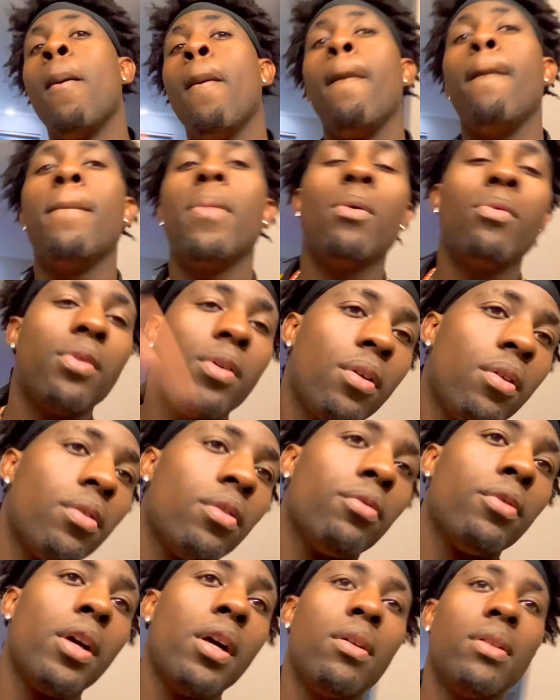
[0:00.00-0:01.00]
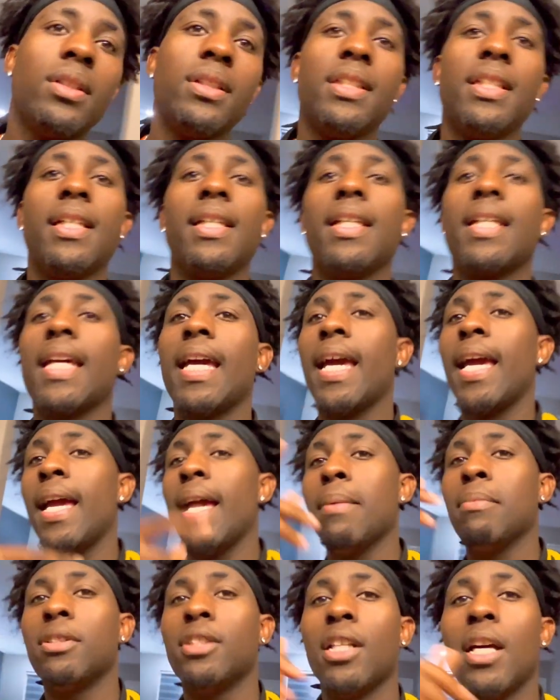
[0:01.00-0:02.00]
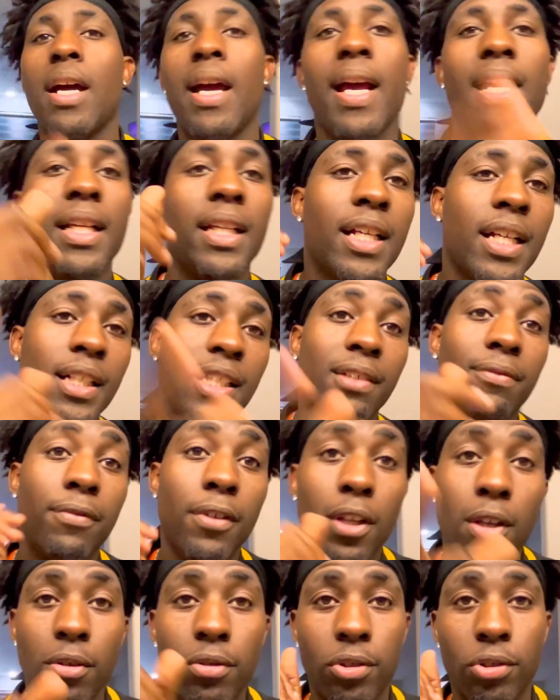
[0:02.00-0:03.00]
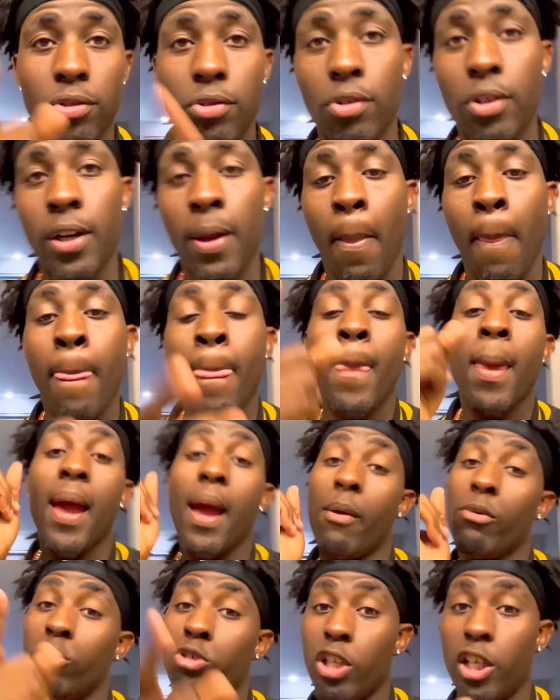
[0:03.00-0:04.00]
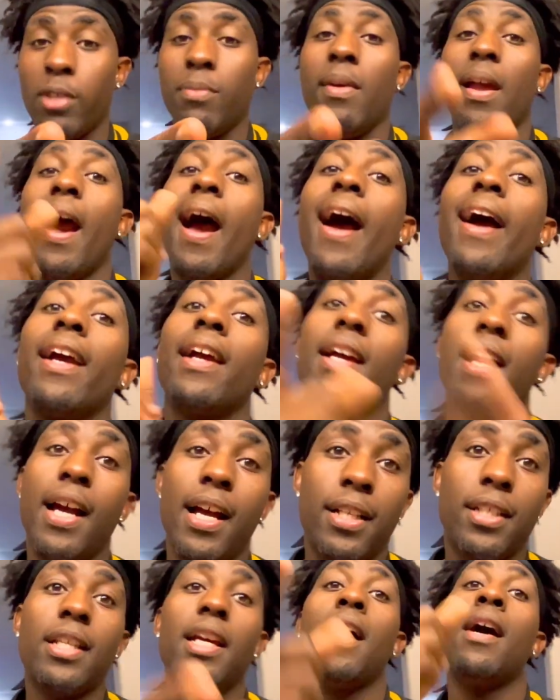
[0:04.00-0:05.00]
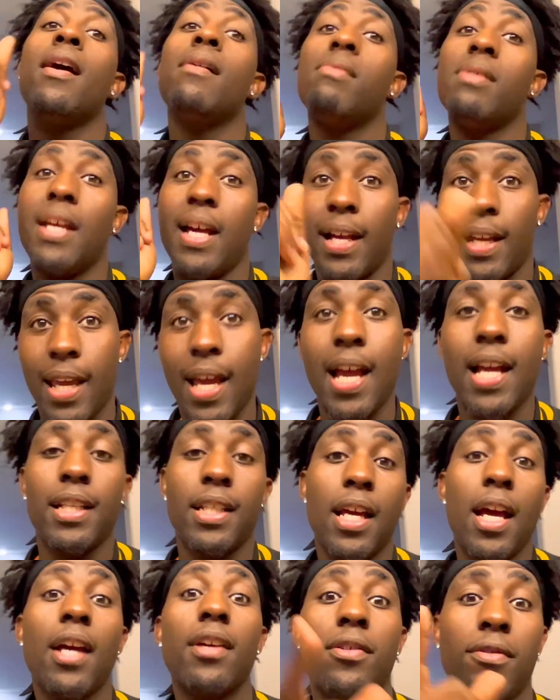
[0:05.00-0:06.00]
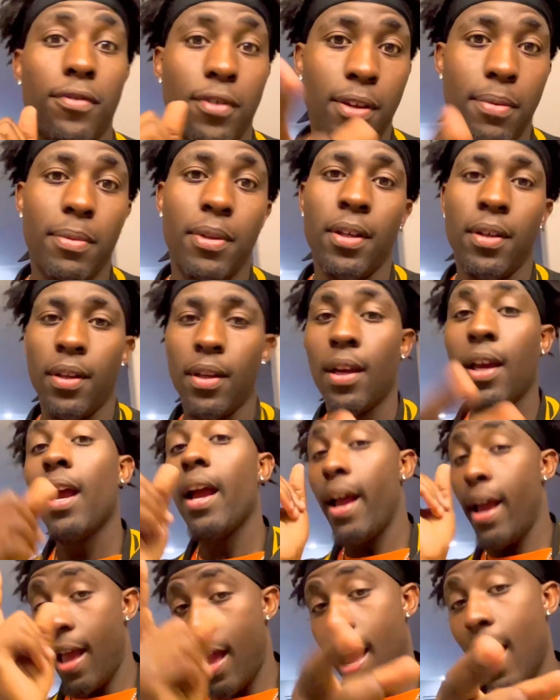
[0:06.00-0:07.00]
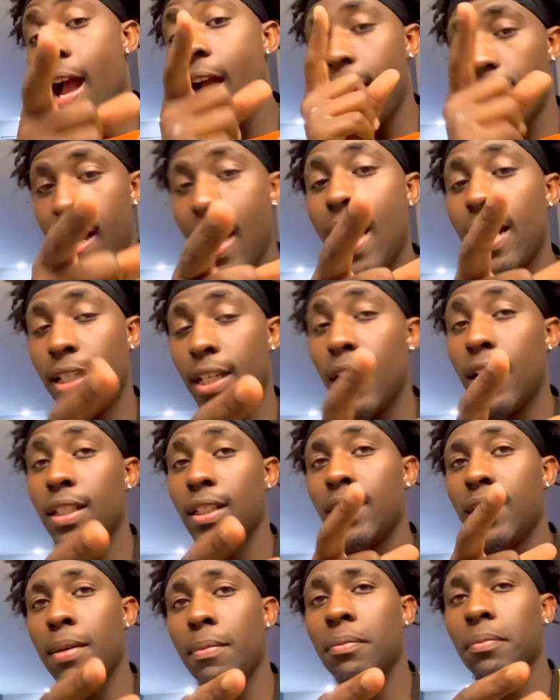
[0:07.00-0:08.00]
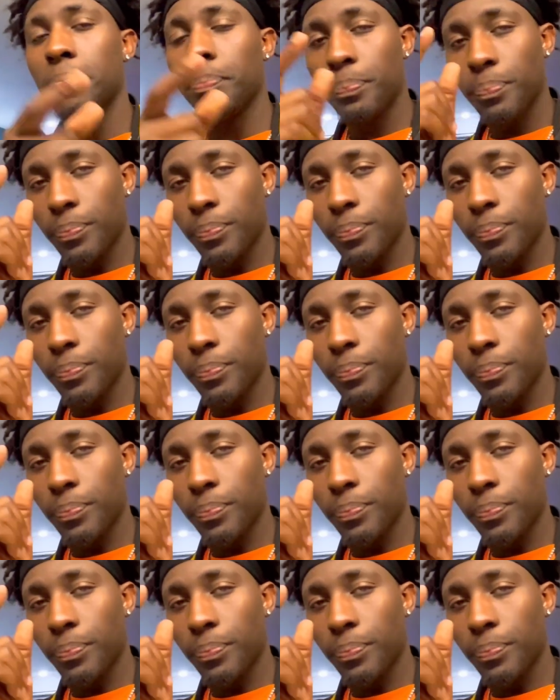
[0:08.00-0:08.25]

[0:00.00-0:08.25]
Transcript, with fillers: But we on the road to 10K. I'm sorry I had to cut this video short. Trust me, I got y'all and I got y'all. You feel me? I got y'all this summer.